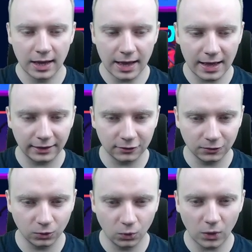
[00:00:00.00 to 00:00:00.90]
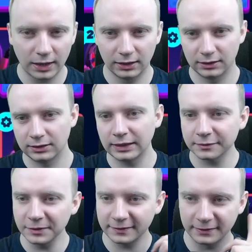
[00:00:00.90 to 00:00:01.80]
And well, let
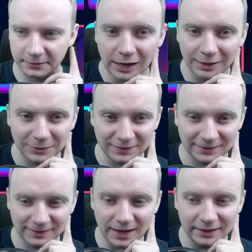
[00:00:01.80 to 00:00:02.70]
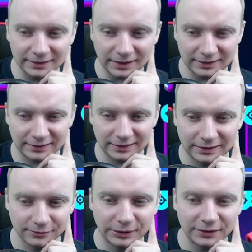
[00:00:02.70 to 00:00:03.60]
me see. I must say that
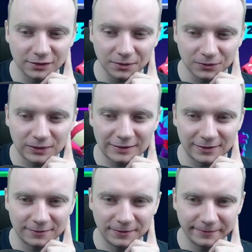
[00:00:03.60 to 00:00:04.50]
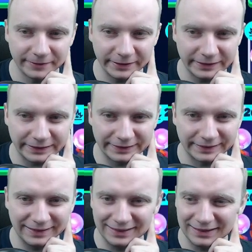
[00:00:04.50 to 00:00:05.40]
when it comes to level 15, it's
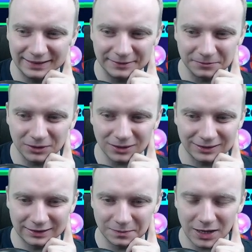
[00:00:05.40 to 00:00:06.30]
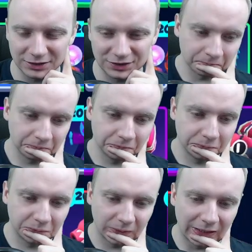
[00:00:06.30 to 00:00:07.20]
really not that much.
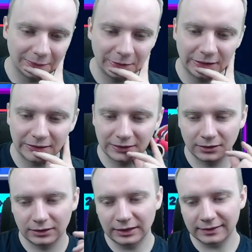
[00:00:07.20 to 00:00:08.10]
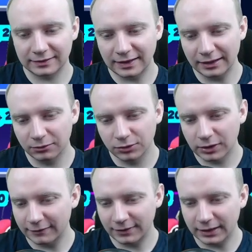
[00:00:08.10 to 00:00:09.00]
I mean, let's say you
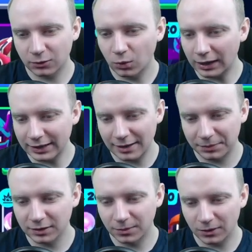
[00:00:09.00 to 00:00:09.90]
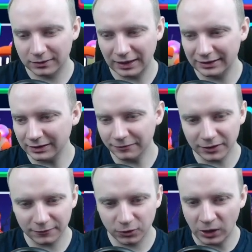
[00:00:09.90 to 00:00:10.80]
have like 1 epic bot, and even
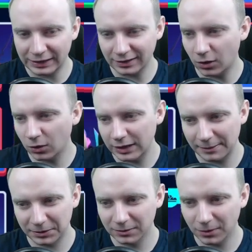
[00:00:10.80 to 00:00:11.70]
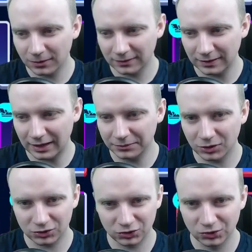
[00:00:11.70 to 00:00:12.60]
if you had all epic bots, I'm
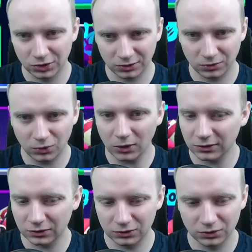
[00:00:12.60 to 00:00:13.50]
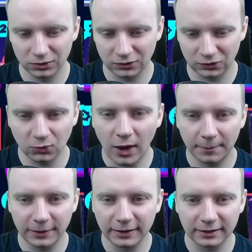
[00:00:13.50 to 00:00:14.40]
not sure what you could
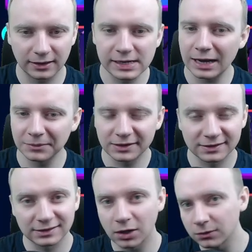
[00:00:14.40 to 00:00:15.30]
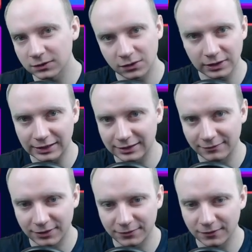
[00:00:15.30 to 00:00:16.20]
swap. Like Ram is so strong at
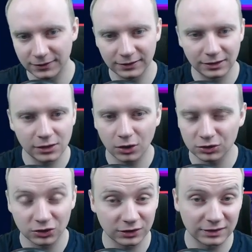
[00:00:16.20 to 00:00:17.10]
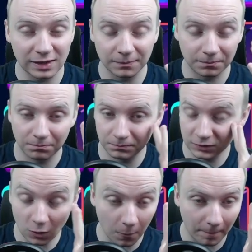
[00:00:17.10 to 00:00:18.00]
level 15, Longshot is
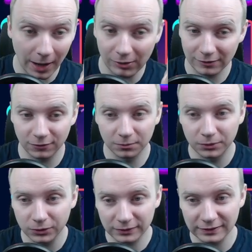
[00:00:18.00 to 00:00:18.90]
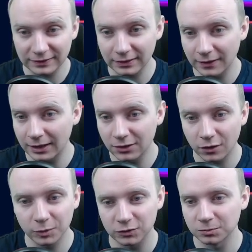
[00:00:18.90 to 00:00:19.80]
so powerful, Brute is
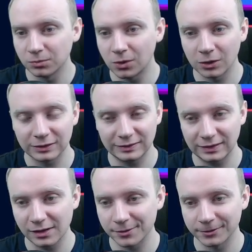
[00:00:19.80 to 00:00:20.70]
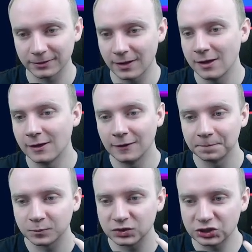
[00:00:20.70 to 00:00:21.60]
enormous, Mort is enormous,
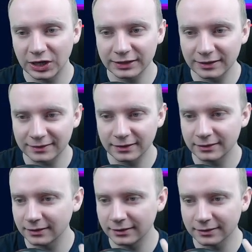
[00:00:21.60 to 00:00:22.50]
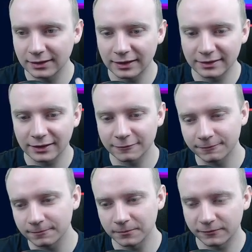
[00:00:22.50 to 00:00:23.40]
Chainer is crazy, and
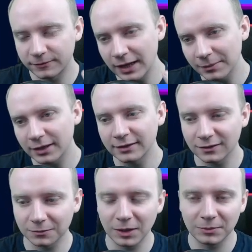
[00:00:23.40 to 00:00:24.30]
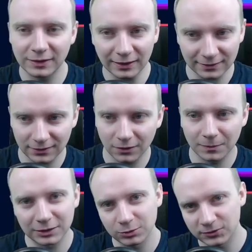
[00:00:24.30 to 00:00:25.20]
Flamer isn't maybe that strong,
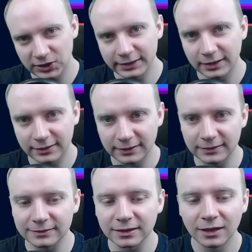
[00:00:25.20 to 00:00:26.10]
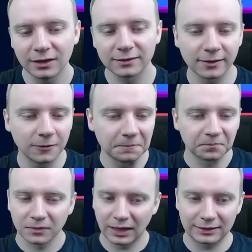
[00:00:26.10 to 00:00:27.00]
but with Chainer he is. So
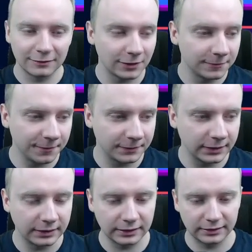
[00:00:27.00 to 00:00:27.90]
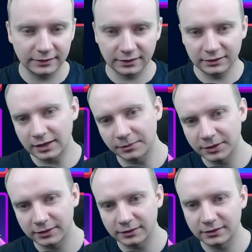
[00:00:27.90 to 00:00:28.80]
at level 15, this
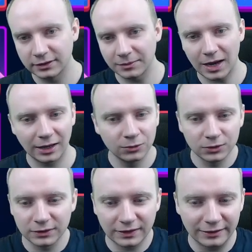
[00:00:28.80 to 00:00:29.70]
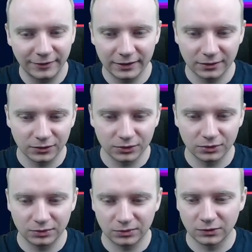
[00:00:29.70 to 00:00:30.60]
intermediate team, I wouldn't advise you
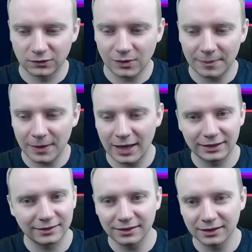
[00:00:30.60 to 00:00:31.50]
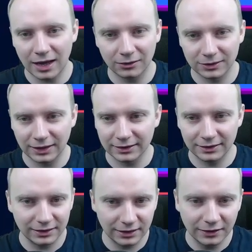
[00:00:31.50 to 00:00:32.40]
to swap anything out, like
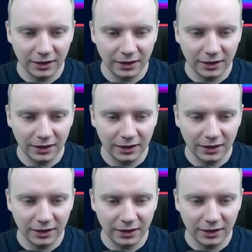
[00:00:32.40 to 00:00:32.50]
really.